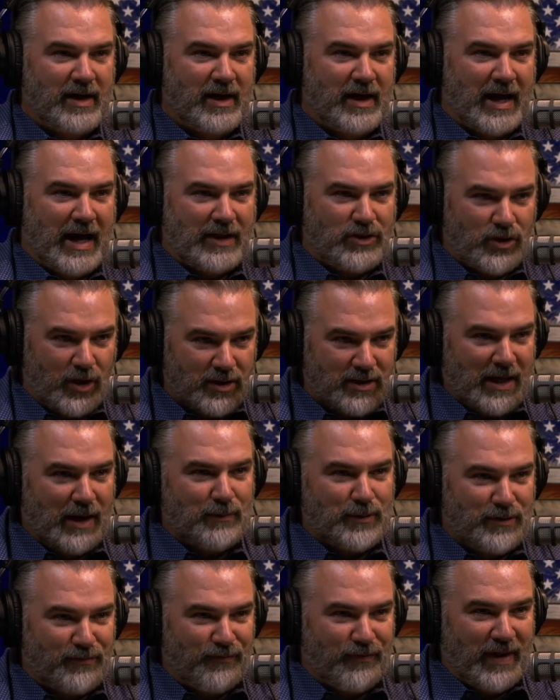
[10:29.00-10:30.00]
I thought that
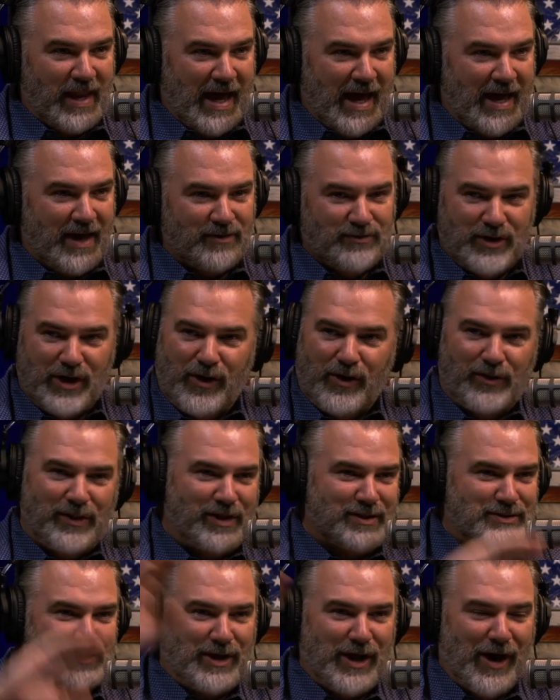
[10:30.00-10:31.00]
was flat. No,
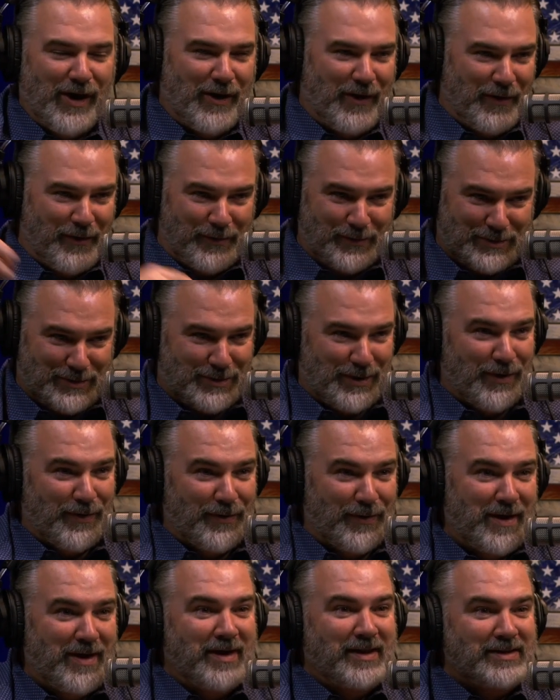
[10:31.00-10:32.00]
let's go.
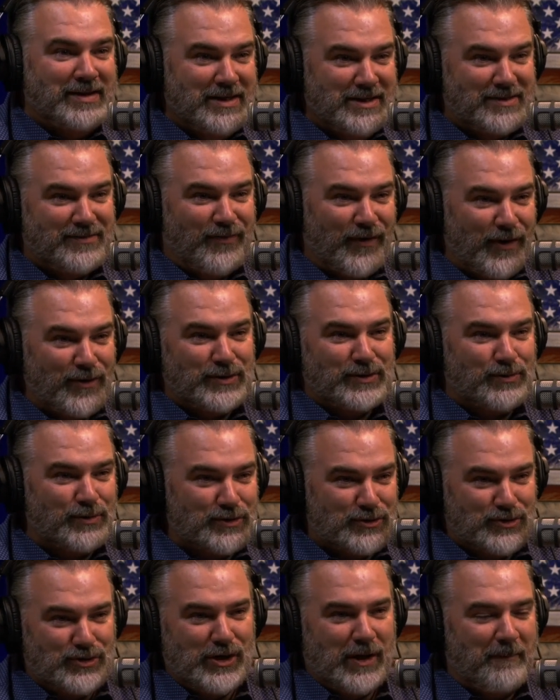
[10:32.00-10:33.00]
So these folks were
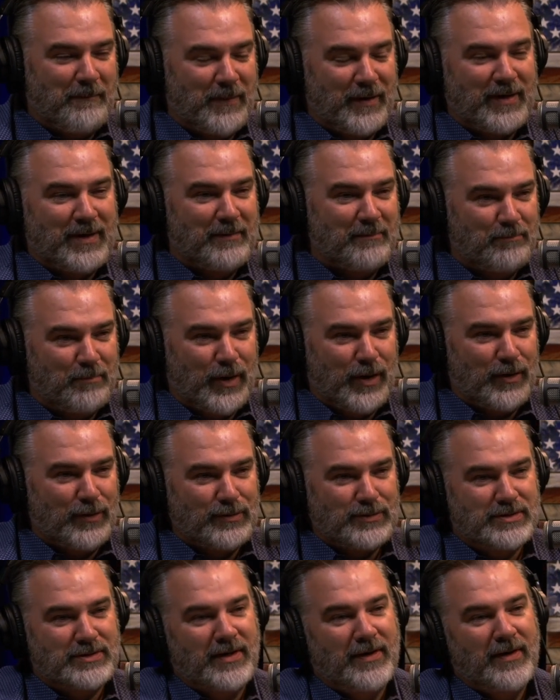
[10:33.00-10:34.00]
jumping in
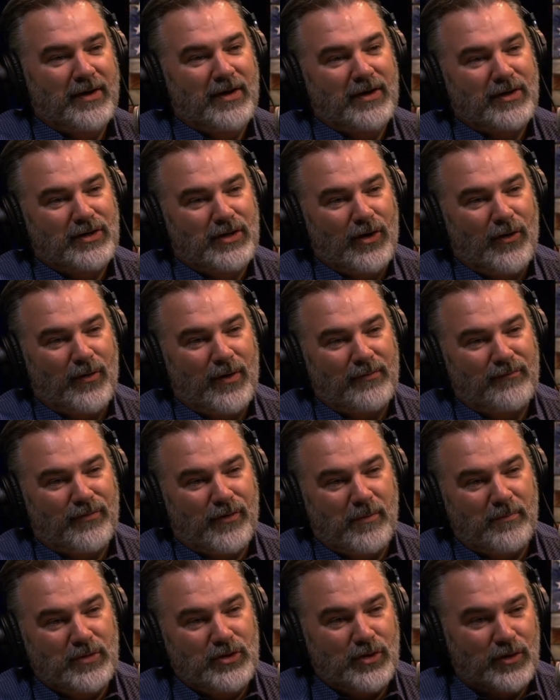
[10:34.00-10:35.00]
boats, going
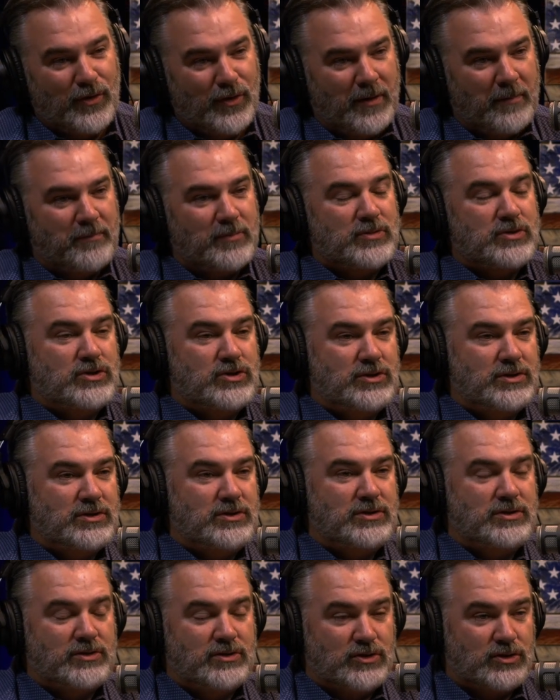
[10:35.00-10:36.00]
from Europe
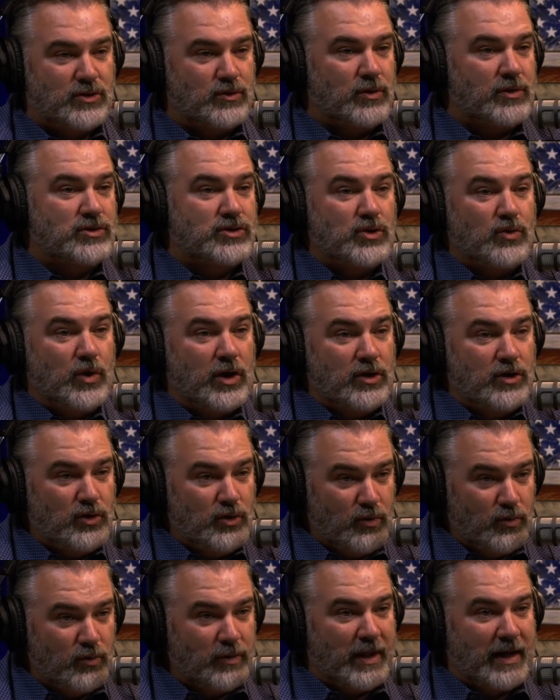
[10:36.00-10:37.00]
to a
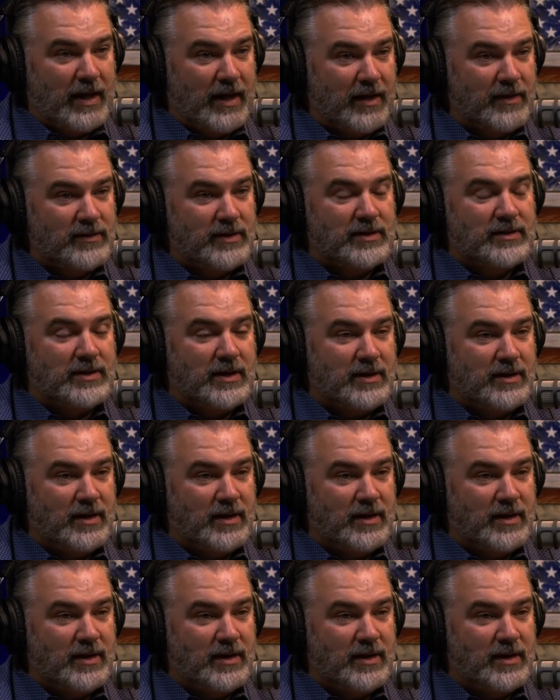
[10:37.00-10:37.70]
new land that they'd